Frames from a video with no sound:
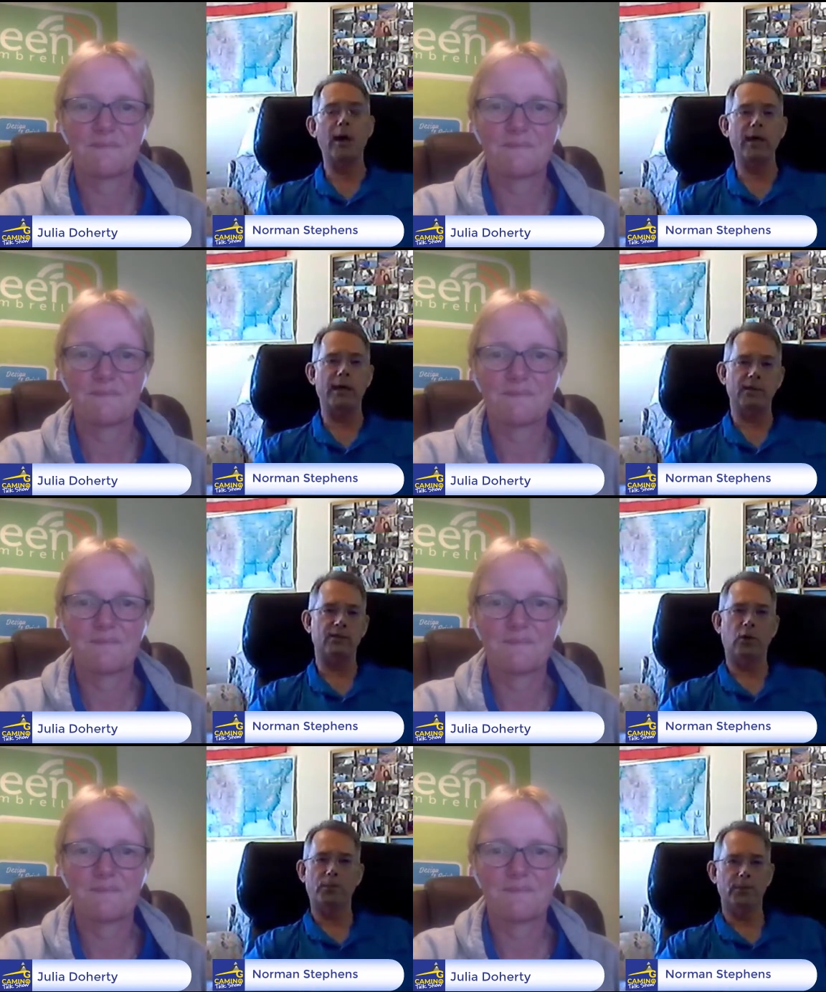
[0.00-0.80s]
Speaker 1: open
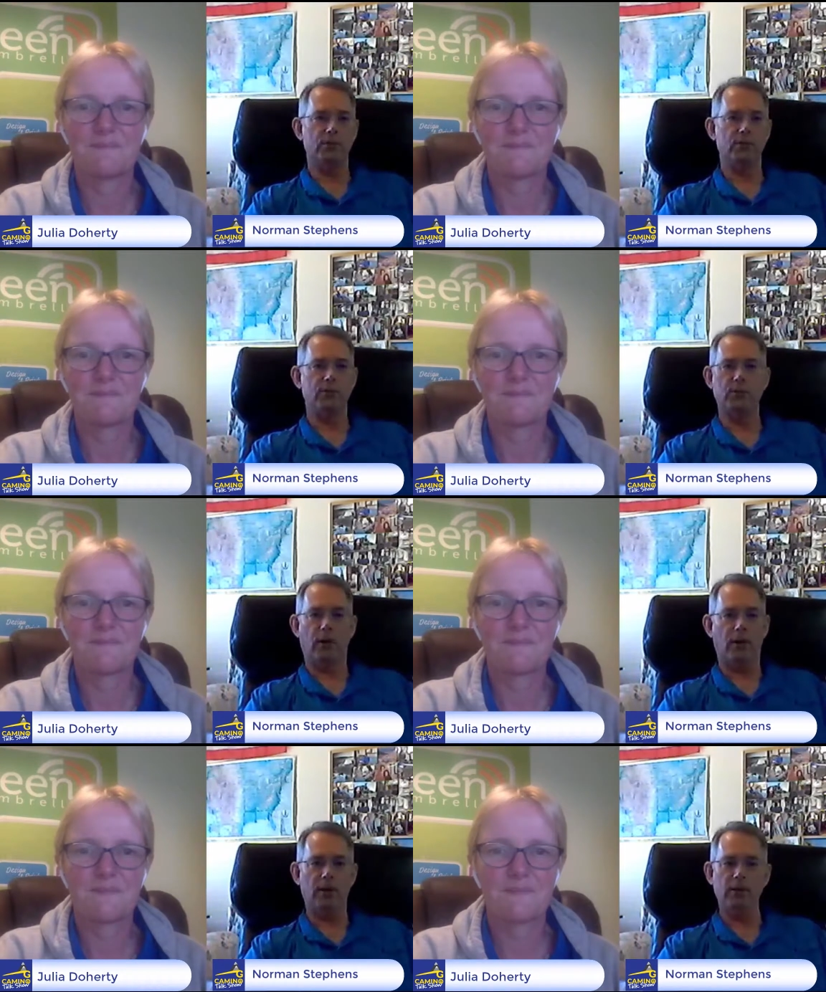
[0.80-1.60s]
to all.
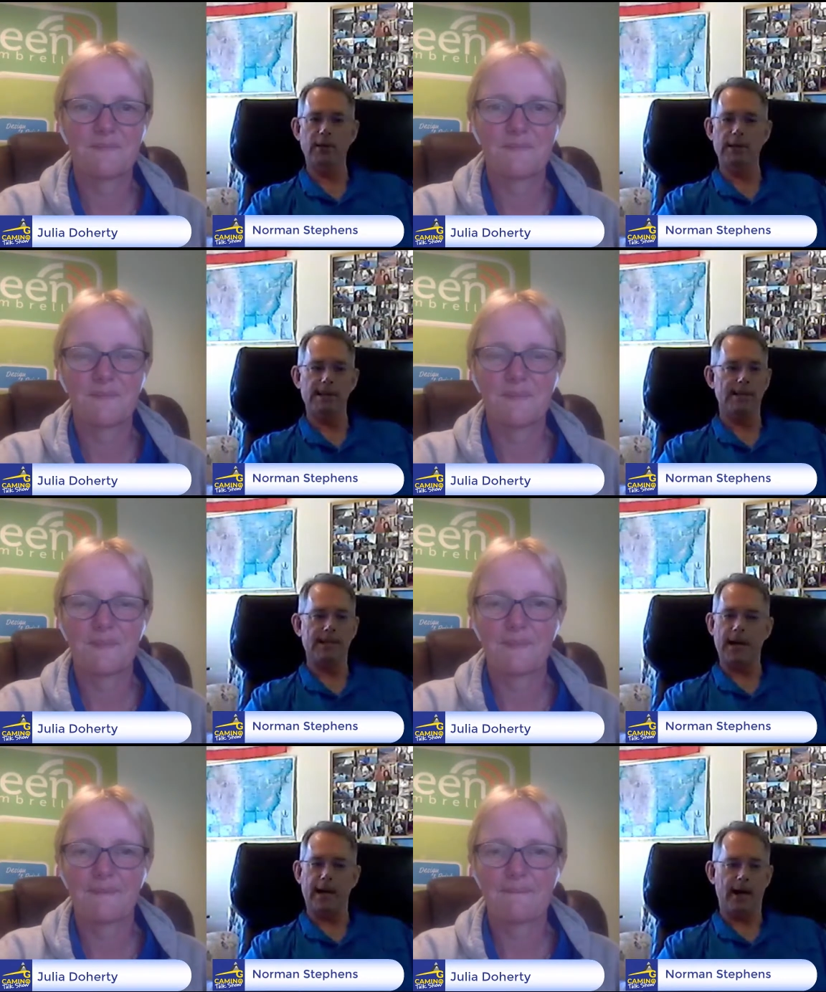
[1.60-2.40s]
I
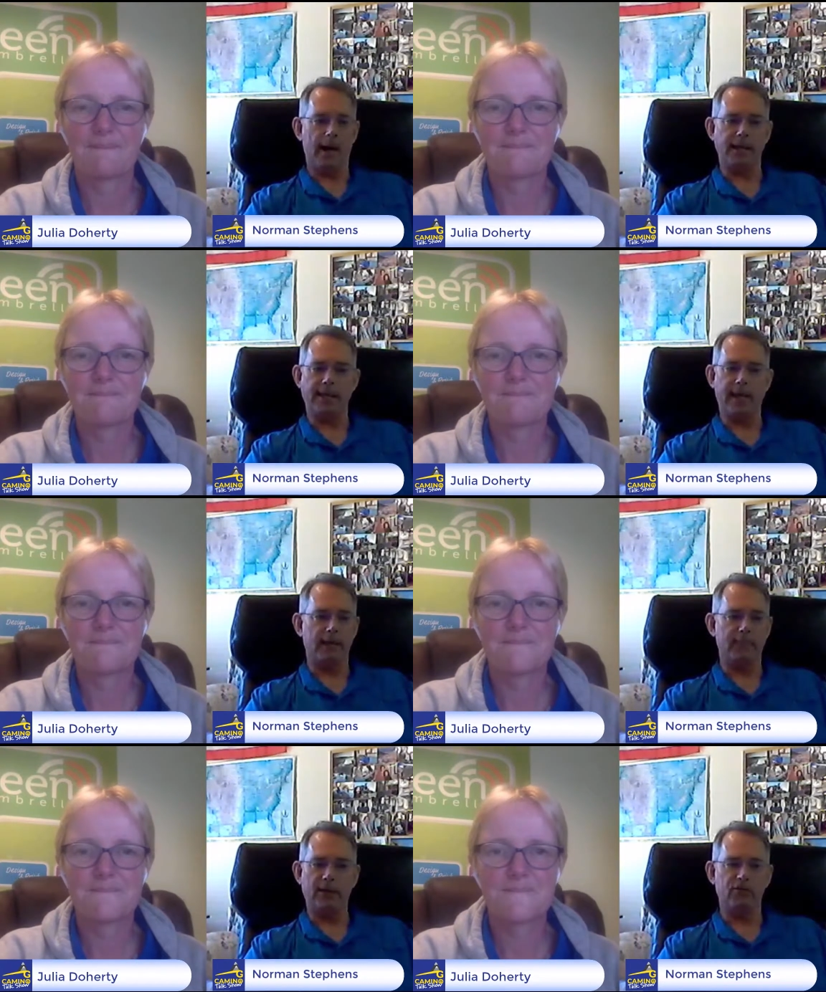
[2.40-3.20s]
can't imagine
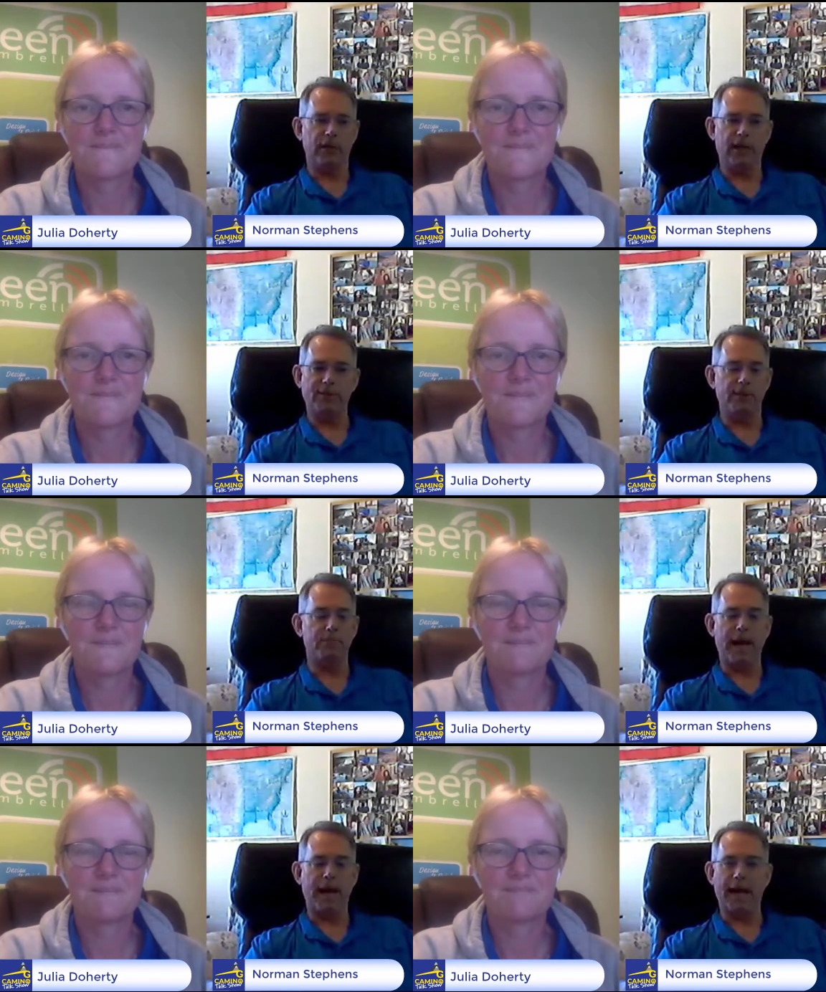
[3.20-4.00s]
having a bad
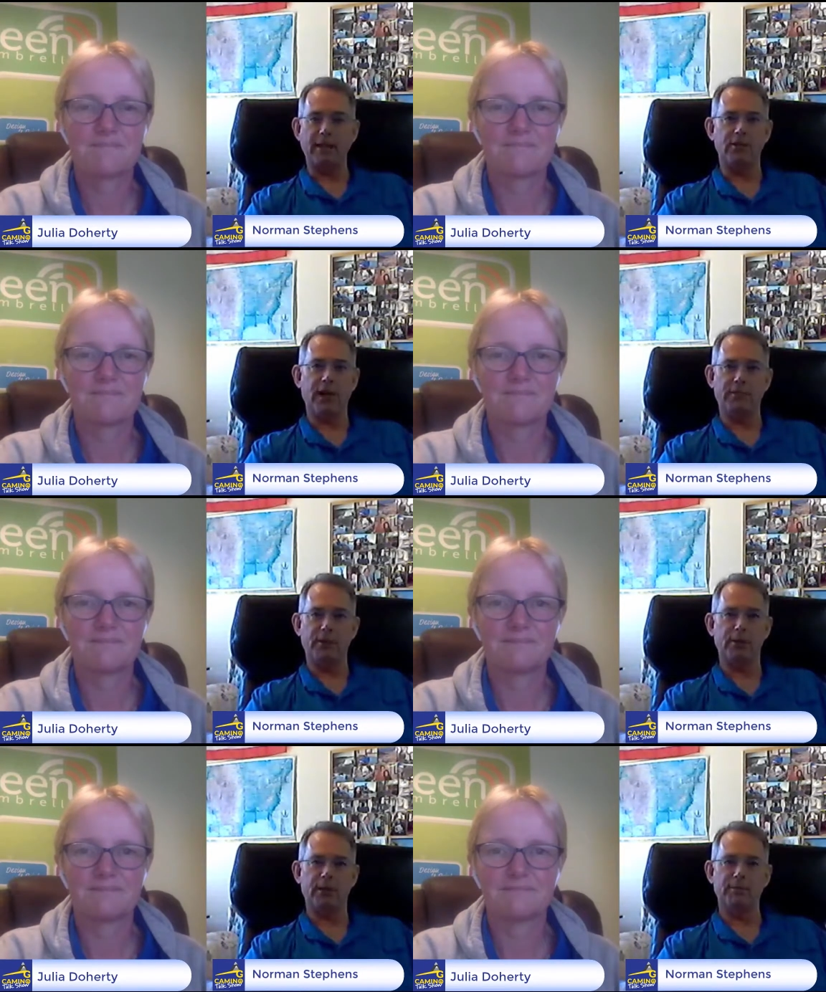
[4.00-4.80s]
time on the Camino.